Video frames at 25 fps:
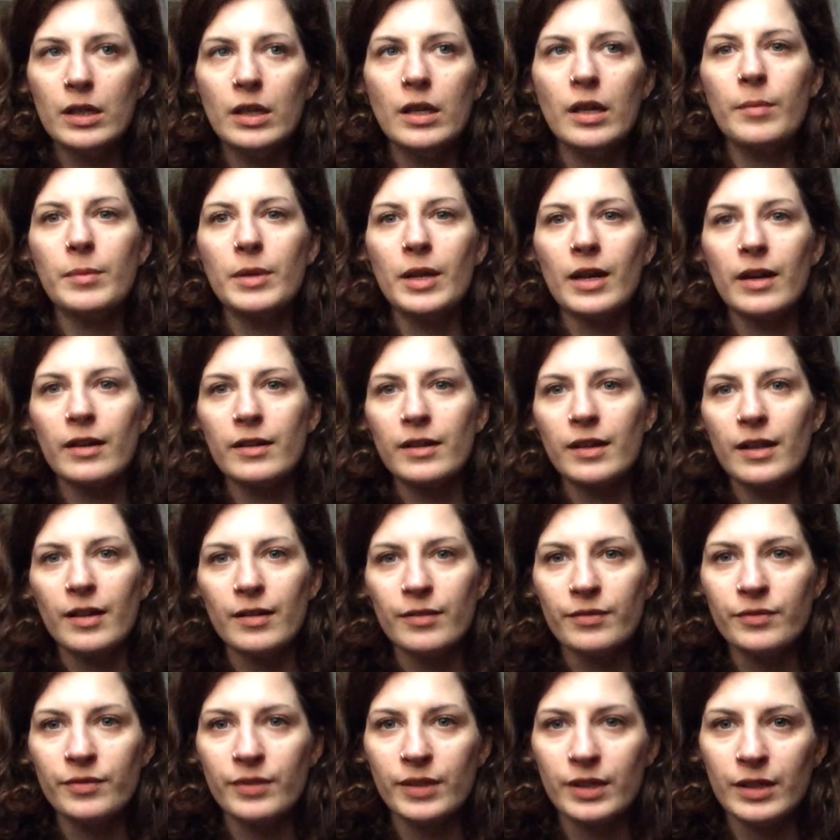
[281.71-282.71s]
I'm young,
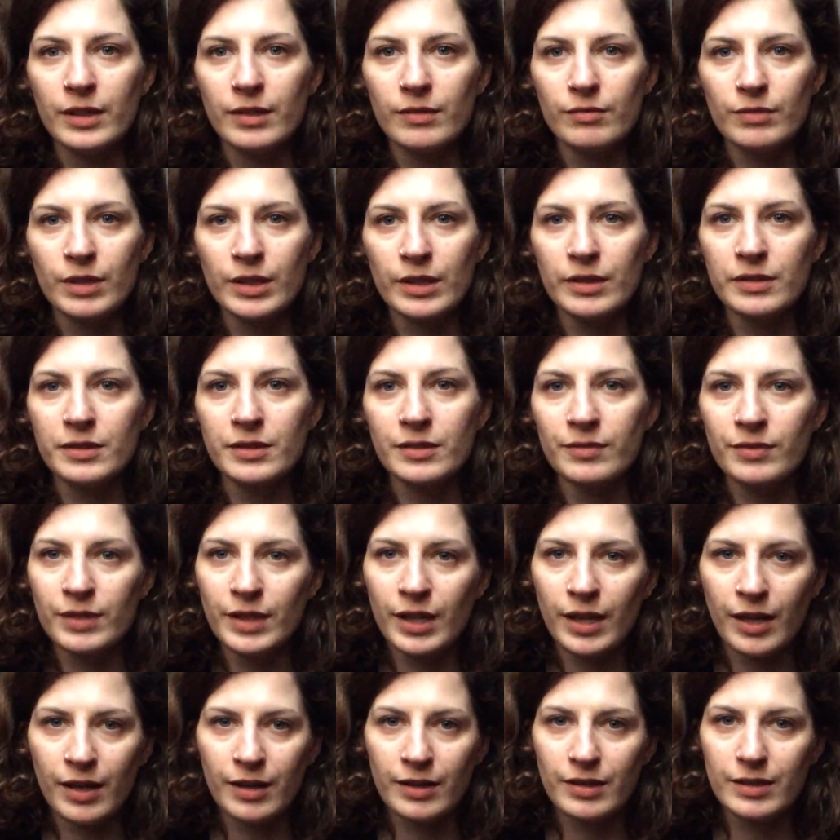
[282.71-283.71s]
healthy
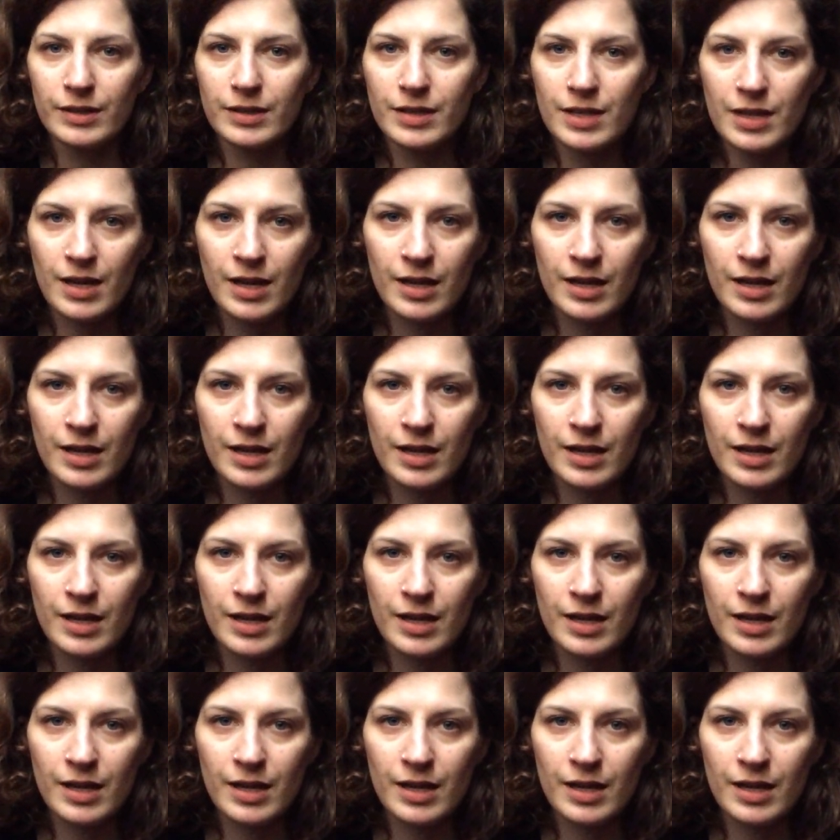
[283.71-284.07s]
relatively, and